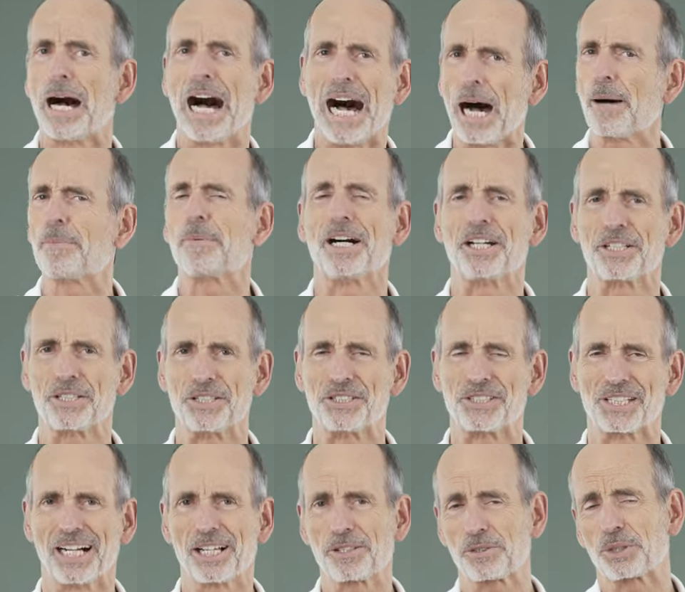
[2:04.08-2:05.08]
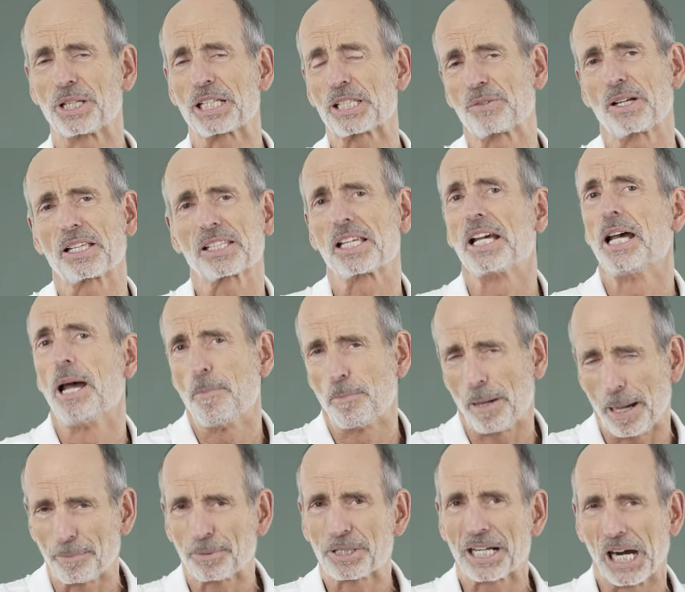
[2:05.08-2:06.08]
is too soft.
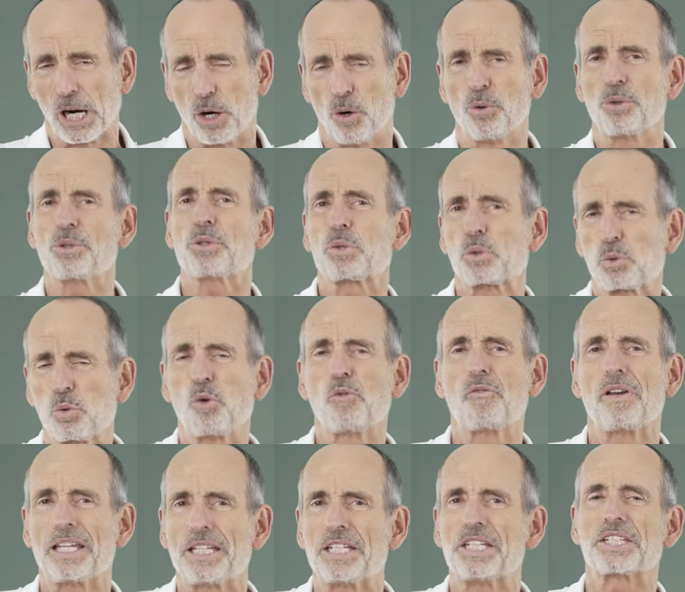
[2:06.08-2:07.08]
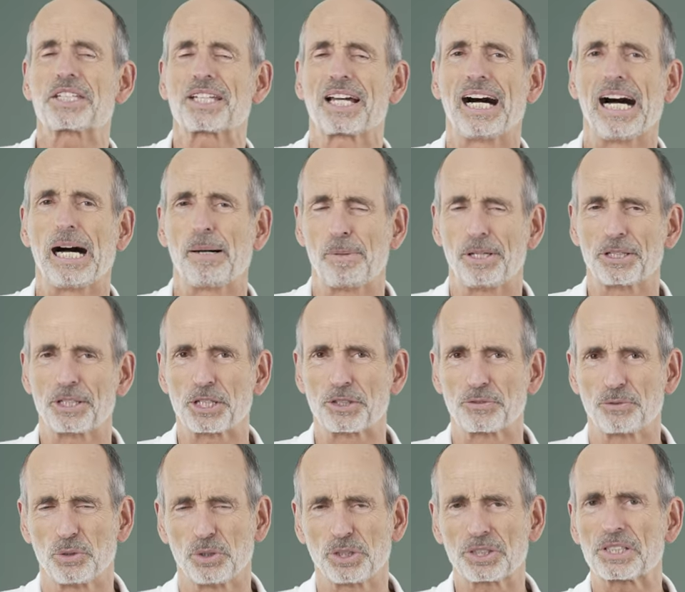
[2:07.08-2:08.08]
People don't bite into
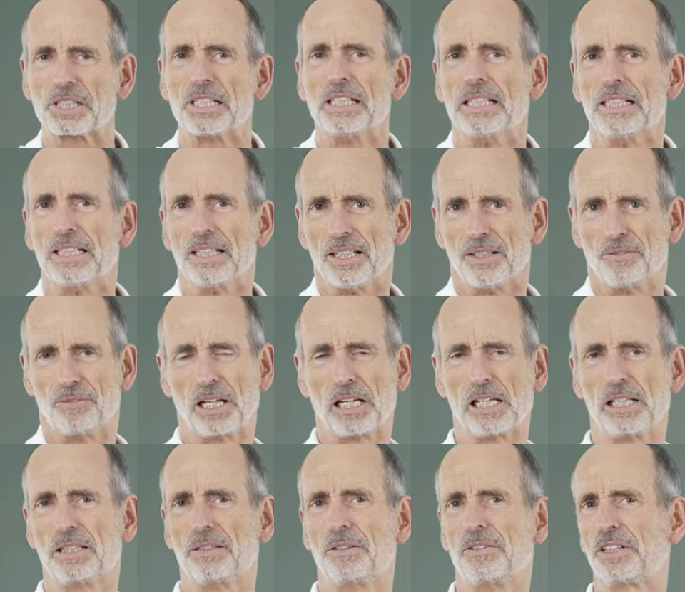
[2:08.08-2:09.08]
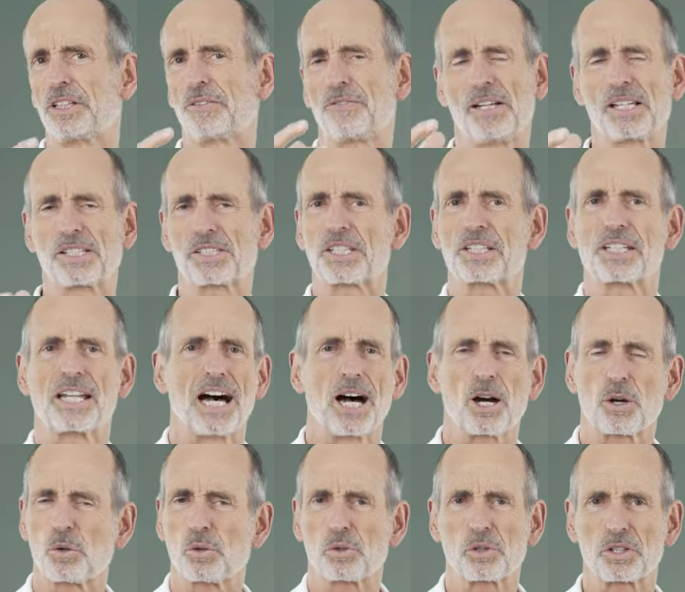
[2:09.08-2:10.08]
big apples or eat
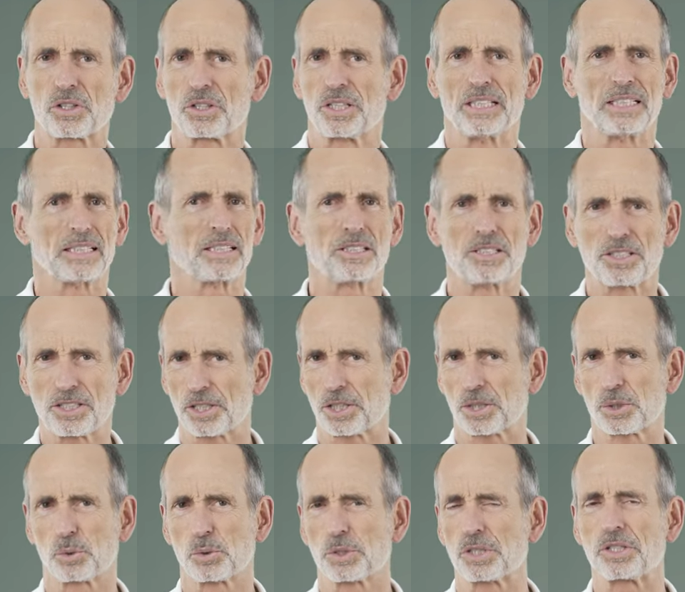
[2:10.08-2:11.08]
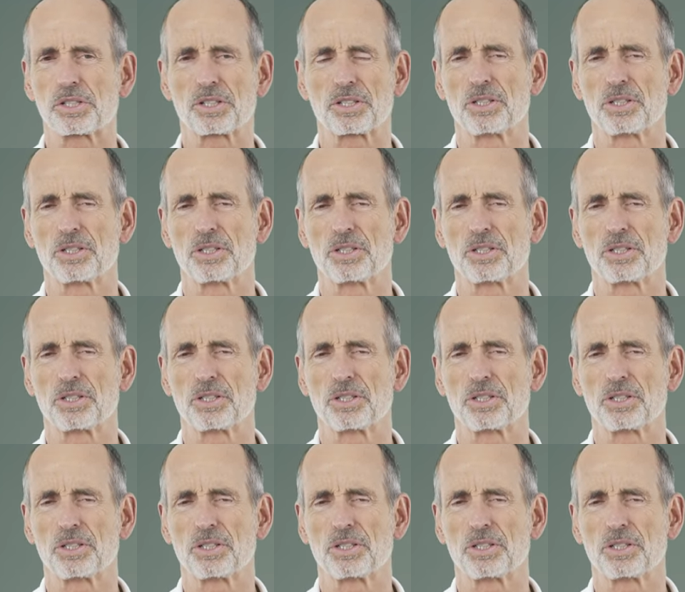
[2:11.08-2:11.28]
hard bread anymore.